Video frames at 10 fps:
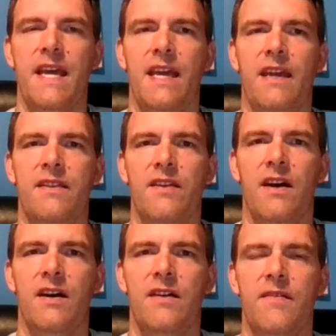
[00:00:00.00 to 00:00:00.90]
And
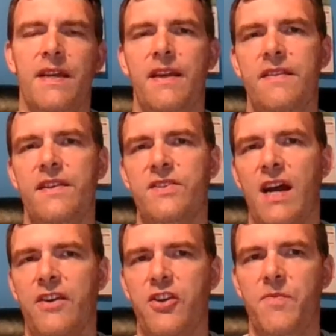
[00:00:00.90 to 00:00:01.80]
in this
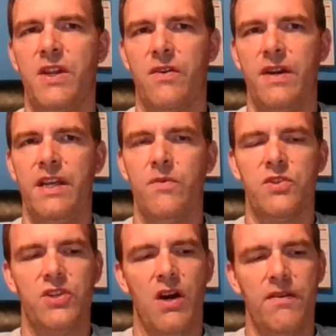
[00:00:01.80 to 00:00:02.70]
documentary, it
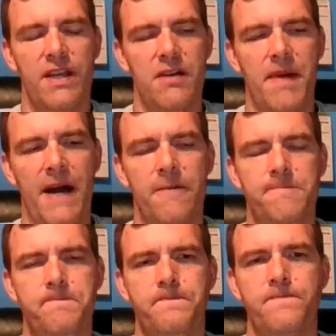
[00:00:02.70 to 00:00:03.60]
was talking about
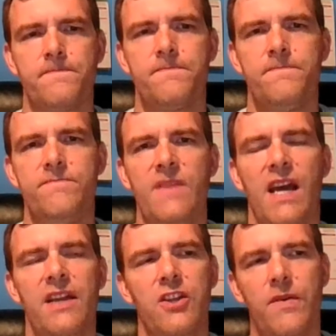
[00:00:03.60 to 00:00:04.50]

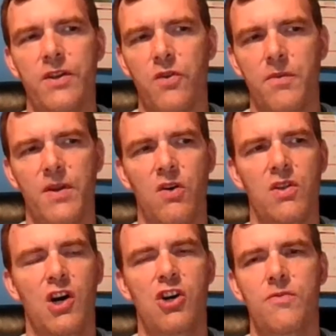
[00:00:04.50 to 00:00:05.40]
how, he grew up in
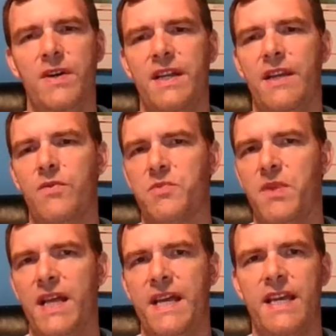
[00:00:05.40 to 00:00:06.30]
Oklahoma and he was
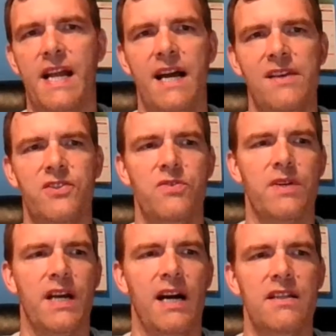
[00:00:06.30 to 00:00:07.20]
playing in high school
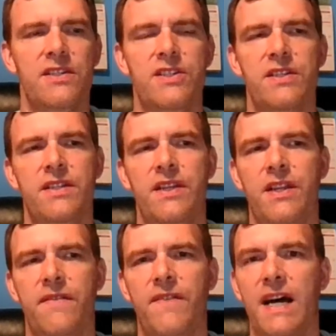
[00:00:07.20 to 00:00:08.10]
and college, and
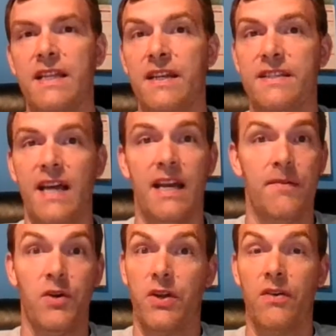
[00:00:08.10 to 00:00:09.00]
then he finally decided,
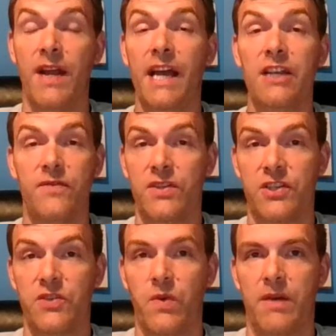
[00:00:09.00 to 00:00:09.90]
I'm going to go to Nashville.
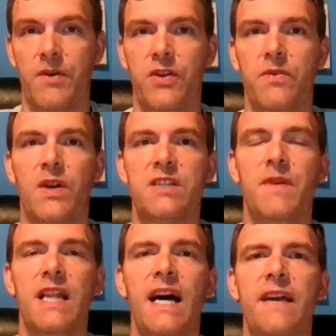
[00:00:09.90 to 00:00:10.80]
This is what I'm going to do the rest of
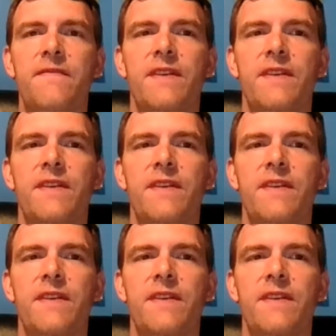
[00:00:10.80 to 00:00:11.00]
my life.